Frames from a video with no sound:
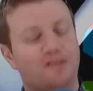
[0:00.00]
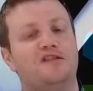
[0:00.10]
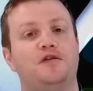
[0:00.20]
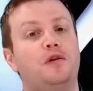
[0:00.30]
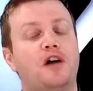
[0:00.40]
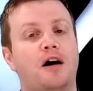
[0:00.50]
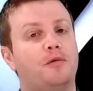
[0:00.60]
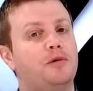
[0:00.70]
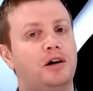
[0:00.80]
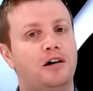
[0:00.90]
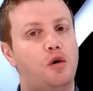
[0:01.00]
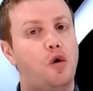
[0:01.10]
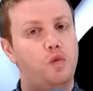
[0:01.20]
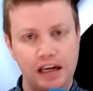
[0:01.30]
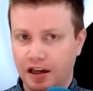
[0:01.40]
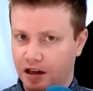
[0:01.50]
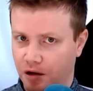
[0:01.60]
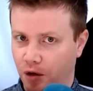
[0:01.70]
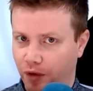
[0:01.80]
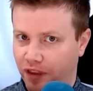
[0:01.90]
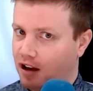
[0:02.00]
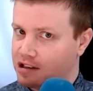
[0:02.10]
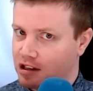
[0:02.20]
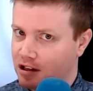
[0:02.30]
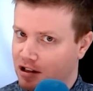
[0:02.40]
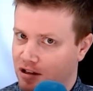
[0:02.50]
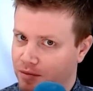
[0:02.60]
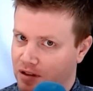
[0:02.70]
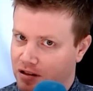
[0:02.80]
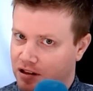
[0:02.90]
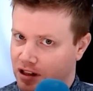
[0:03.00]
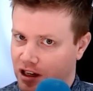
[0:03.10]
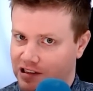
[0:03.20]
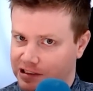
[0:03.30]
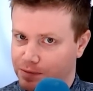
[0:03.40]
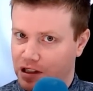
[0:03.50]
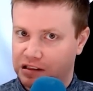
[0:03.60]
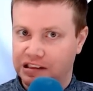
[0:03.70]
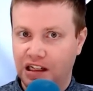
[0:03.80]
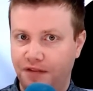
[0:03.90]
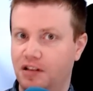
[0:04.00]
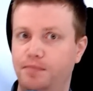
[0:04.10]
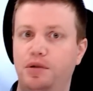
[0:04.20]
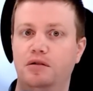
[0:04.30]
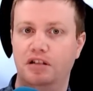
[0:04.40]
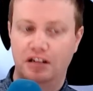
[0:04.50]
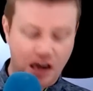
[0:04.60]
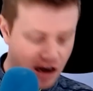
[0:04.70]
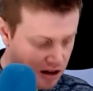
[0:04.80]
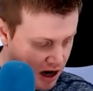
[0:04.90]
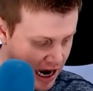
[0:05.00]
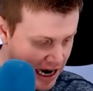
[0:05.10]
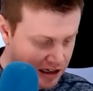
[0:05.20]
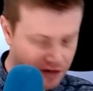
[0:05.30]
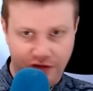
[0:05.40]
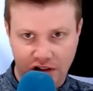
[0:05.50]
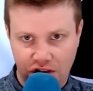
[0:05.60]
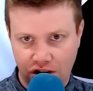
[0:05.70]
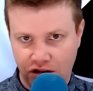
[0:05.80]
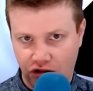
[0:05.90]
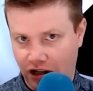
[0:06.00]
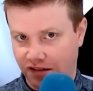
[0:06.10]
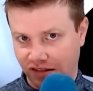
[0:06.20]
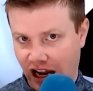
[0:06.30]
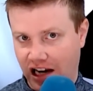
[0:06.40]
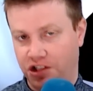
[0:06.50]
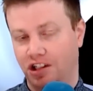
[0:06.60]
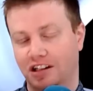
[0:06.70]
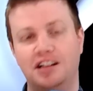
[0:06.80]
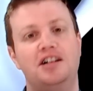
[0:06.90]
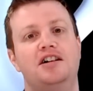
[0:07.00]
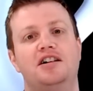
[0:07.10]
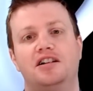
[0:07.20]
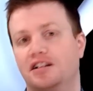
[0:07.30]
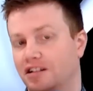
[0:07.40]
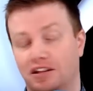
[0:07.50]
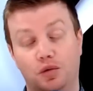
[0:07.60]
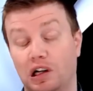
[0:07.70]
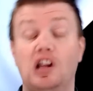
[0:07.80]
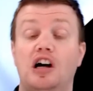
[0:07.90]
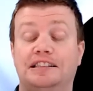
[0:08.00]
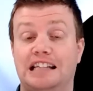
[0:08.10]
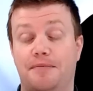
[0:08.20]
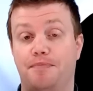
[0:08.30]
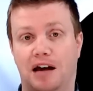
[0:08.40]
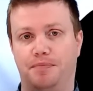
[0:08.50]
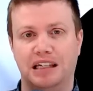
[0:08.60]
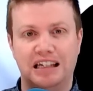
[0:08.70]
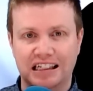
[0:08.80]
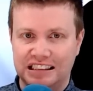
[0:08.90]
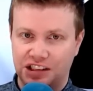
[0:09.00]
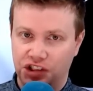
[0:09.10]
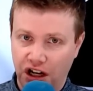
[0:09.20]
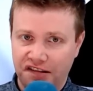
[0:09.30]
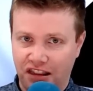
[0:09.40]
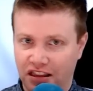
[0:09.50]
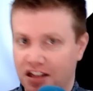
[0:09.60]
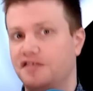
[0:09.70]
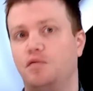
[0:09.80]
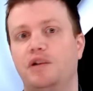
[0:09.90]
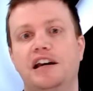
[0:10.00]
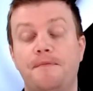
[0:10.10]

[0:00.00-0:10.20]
if you thought we would go a week without talking about the Xbox $70 billion Activision transaction, you would have lost that bet because just this week,